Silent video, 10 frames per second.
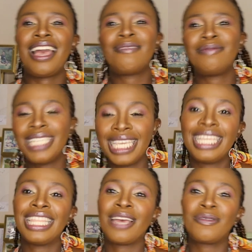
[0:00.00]
I'm
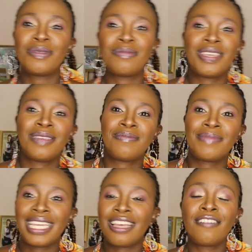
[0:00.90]
taking that with me.
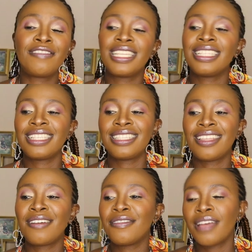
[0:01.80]
My confidence and
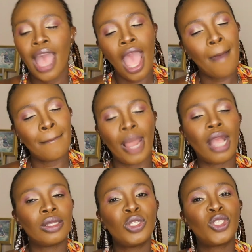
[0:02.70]
stuff, I'm
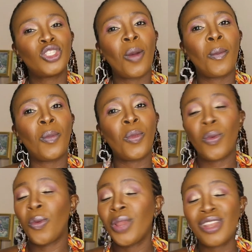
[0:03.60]
not gonna stop.
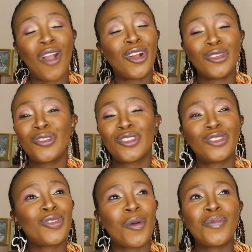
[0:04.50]
We're not gonna
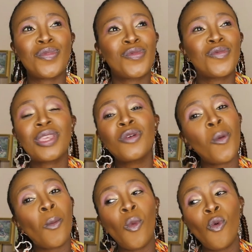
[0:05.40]
stop. We
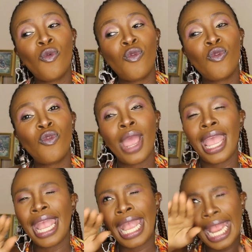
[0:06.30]
go move
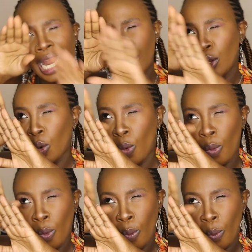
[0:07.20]
and
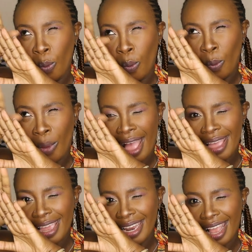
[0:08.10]
go
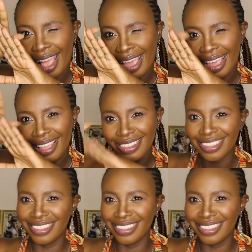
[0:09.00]
higher and higher.